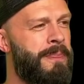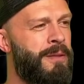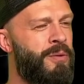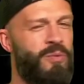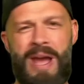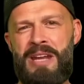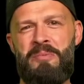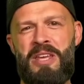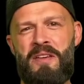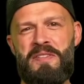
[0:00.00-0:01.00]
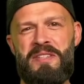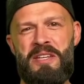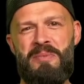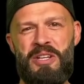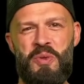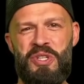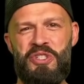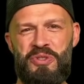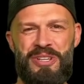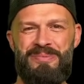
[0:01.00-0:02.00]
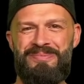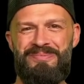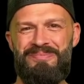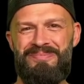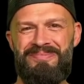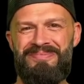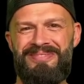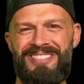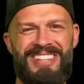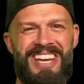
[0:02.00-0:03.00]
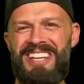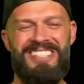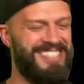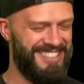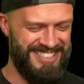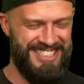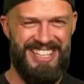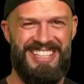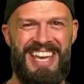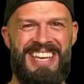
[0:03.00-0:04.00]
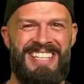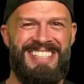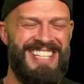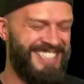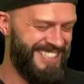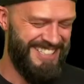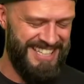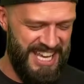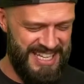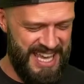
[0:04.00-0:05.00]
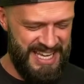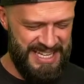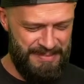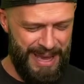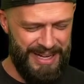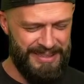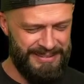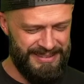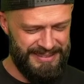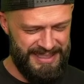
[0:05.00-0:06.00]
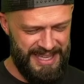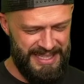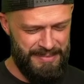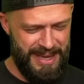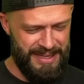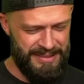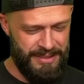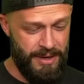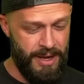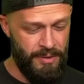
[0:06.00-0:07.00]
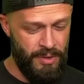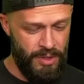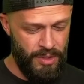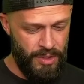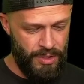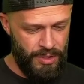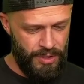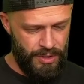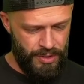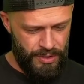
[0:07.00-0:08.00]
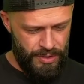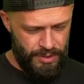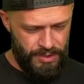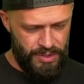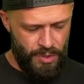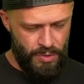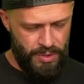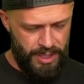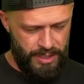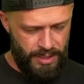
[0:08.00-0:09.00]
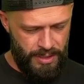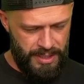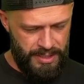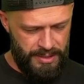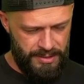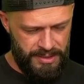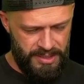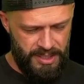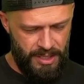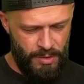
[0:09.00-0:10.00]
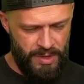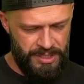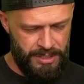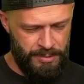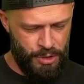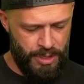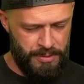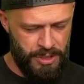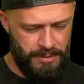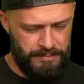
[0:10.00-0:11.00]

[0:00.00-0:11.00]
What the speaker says: Random gifts in my Twitch stream. Thanks. Can't get any better. Can't get any better. All right. So here is a Tier 1 subscription.